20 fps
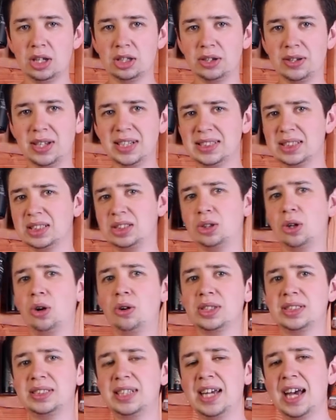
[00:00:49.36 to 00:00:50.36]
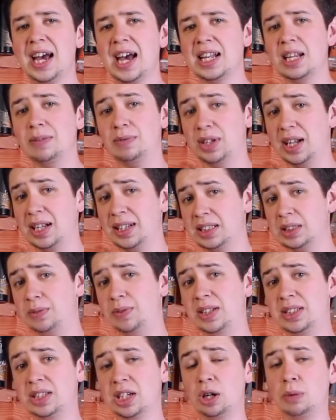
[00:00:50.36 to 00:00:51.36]
So this is Talks to you, and if you like this
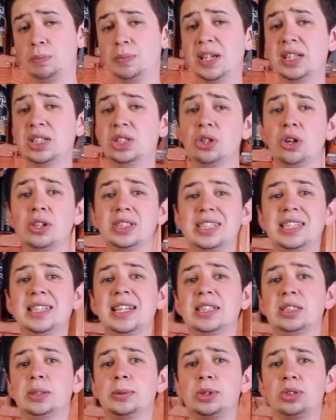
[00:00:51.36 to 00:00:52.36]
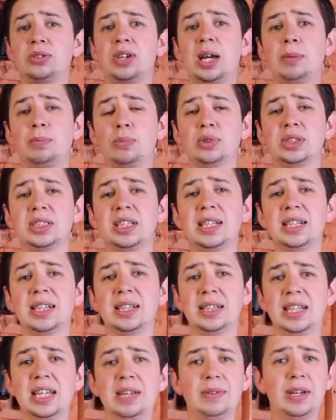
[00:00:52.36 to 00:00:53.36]
video, be sure to hit that subscribe button,
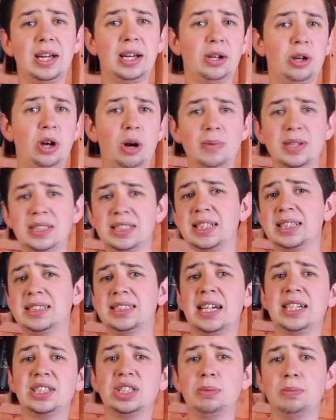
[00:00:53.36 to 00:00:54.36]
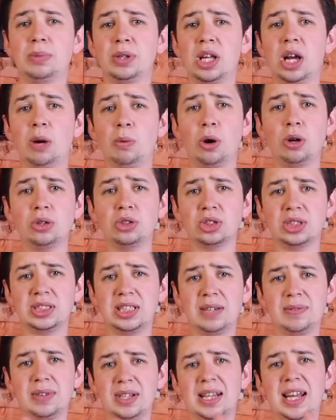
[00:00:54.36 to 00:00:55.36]
or leave a comment in the section below, or
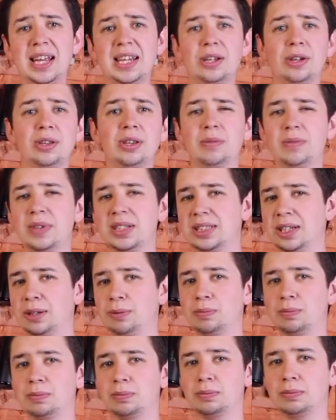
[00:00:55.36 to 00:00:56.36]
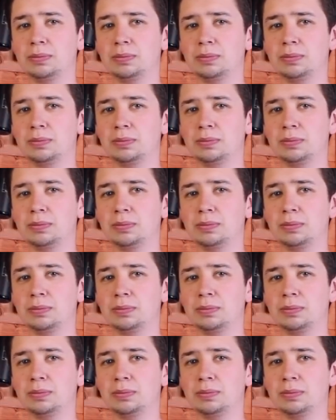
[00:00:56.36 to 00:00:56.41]
just give a like on the video.